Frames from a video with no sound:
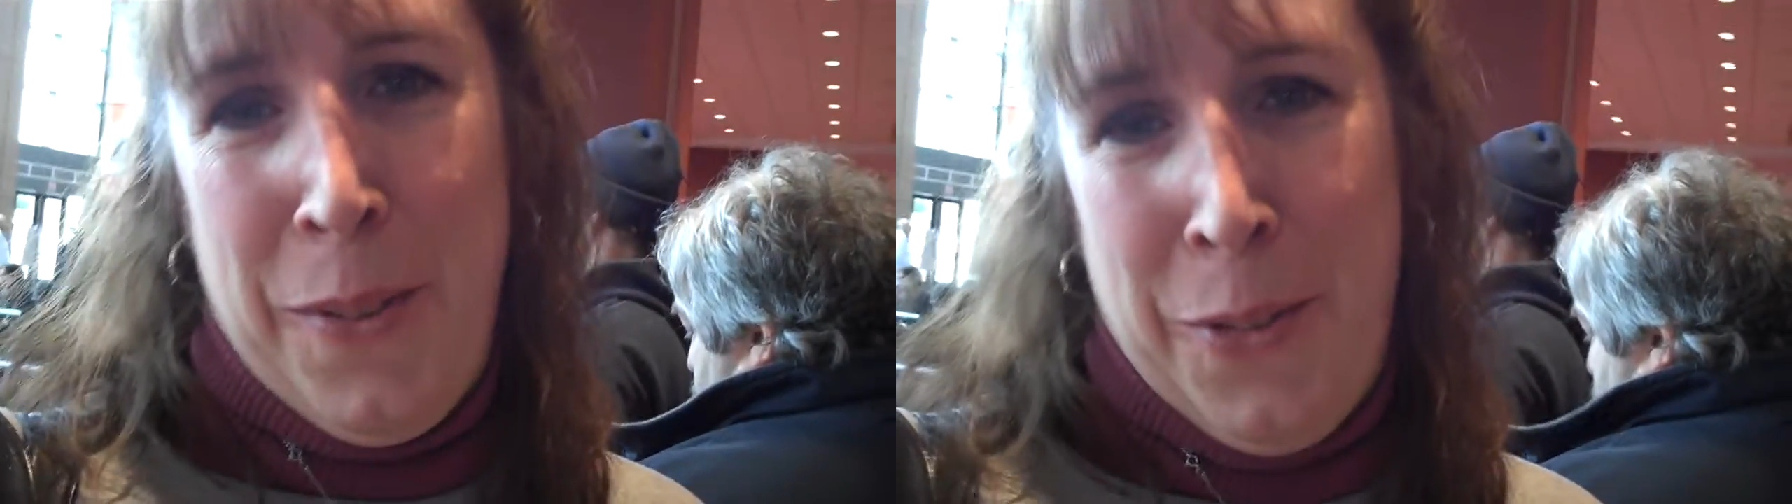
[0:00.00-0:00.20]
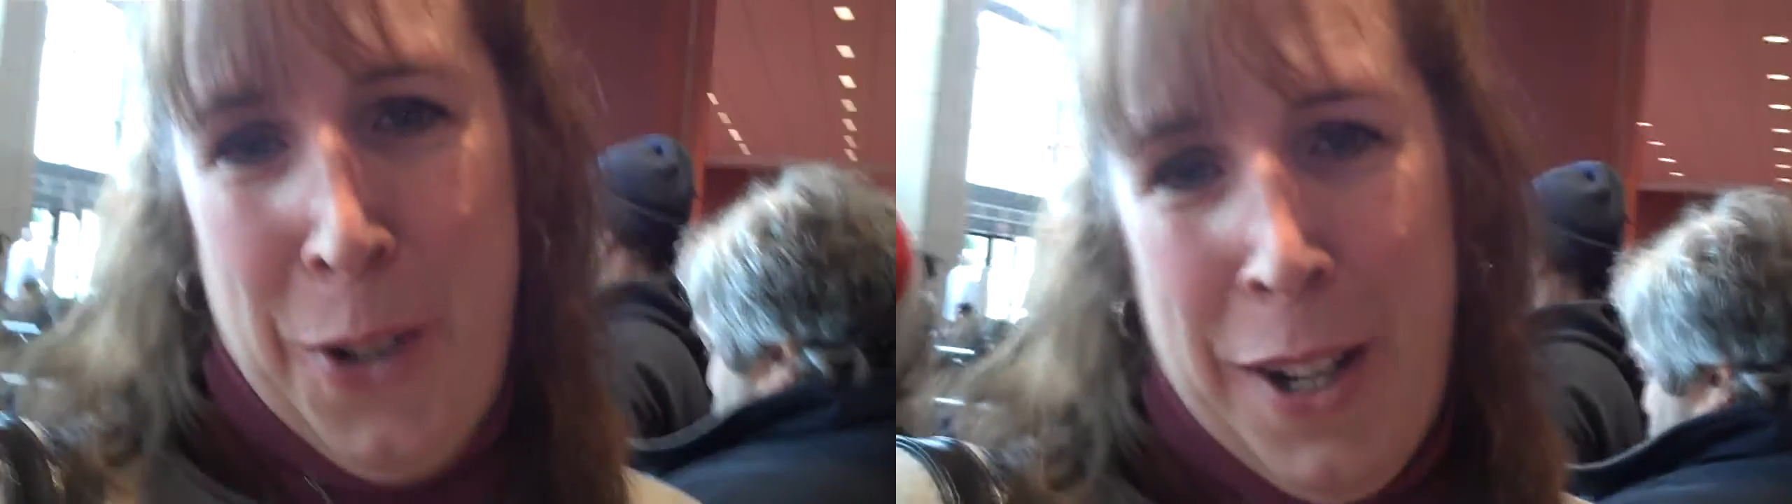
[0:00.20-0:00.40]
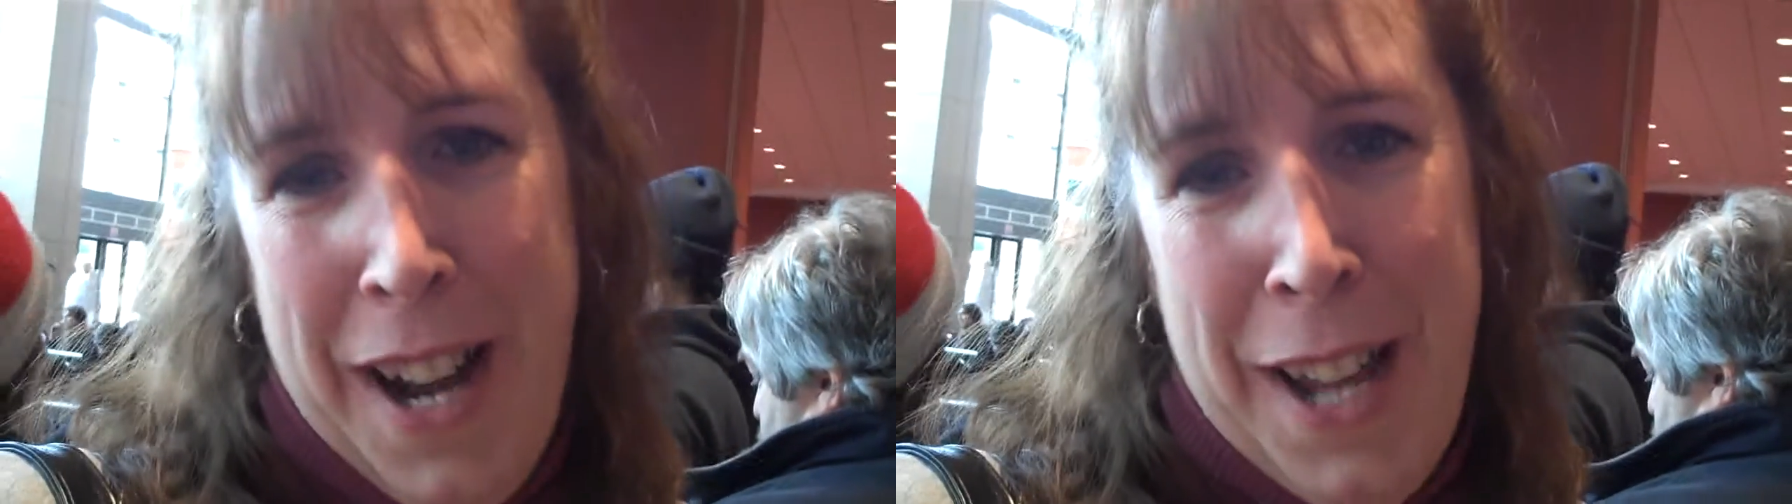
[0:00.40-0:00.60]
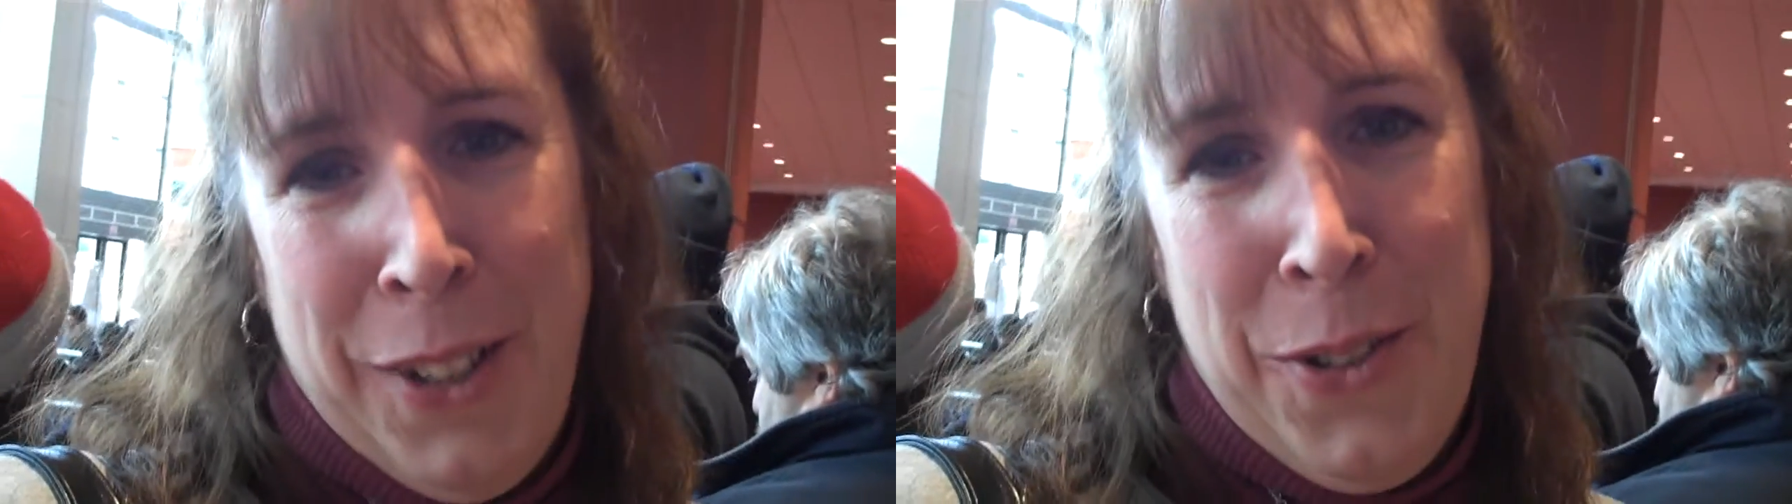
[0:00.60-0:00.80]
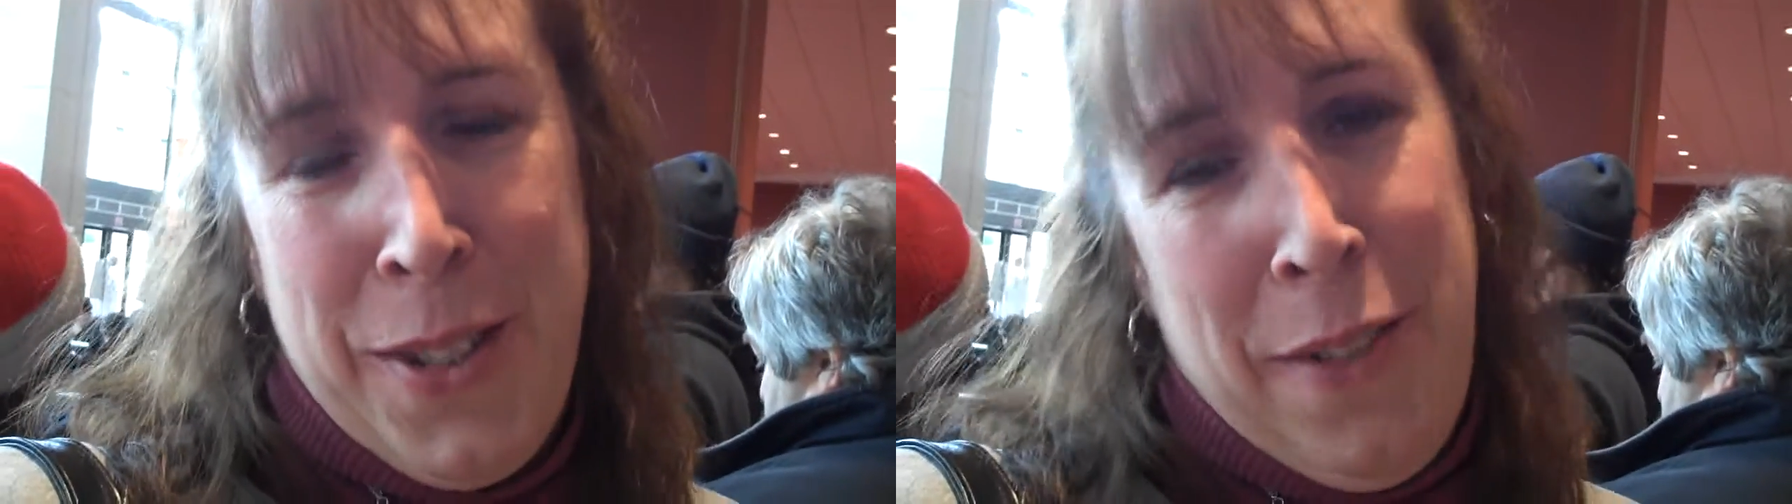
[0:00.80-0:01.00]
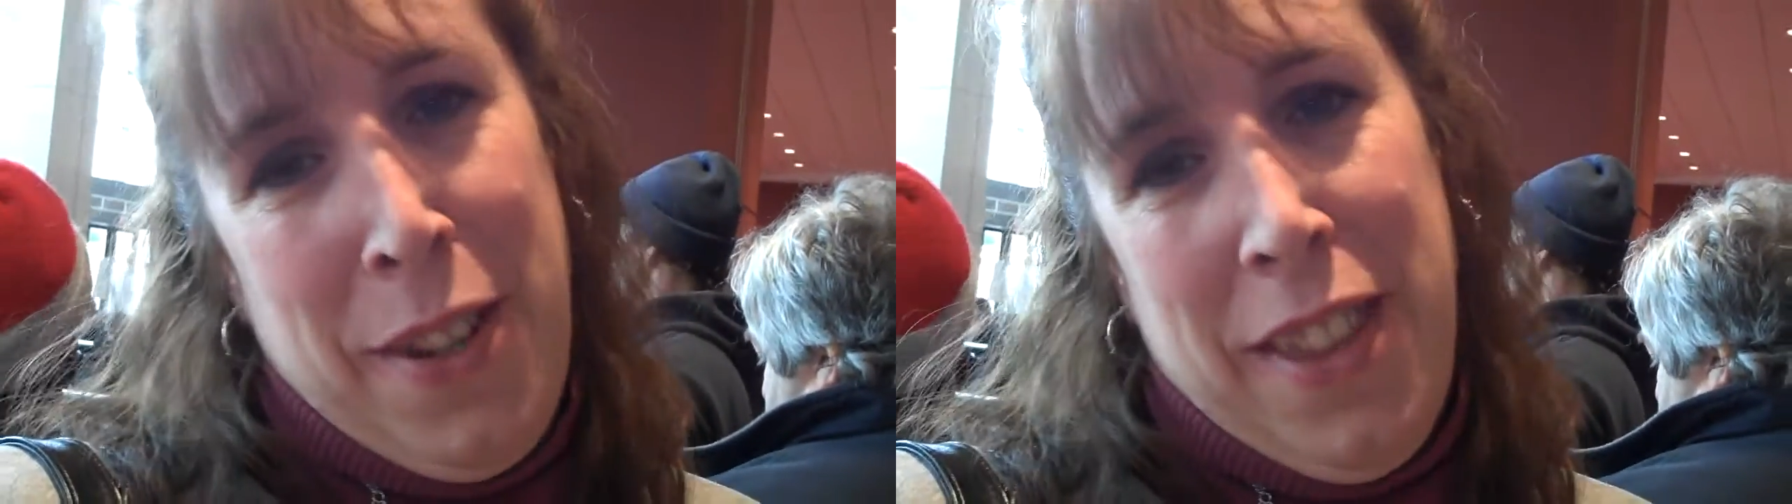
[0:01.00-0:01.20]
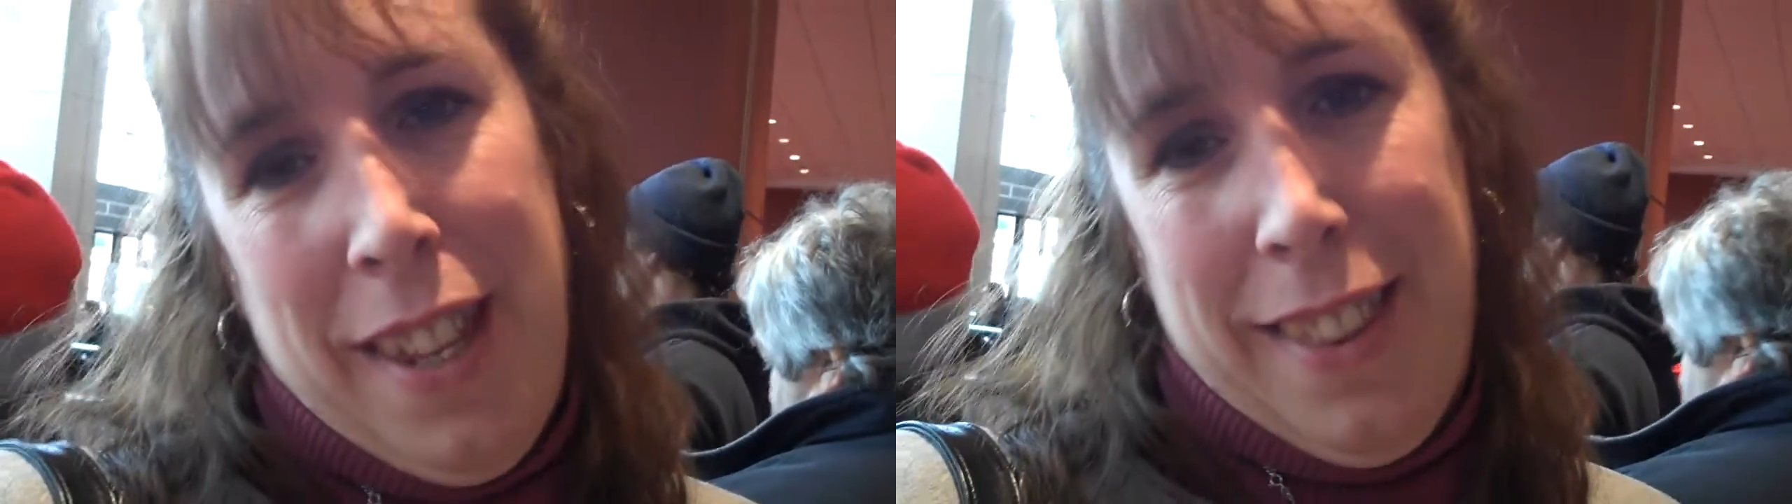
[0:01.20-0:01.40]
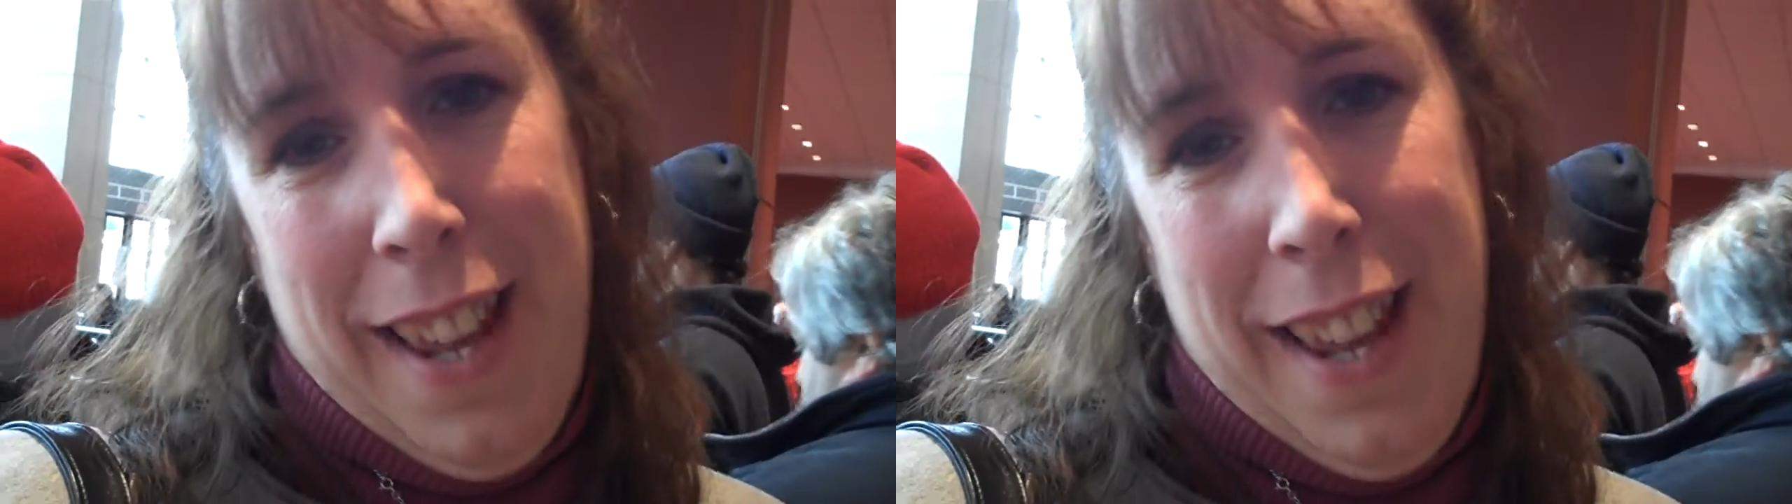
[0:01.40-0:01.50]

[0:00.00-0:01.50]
before I lose everything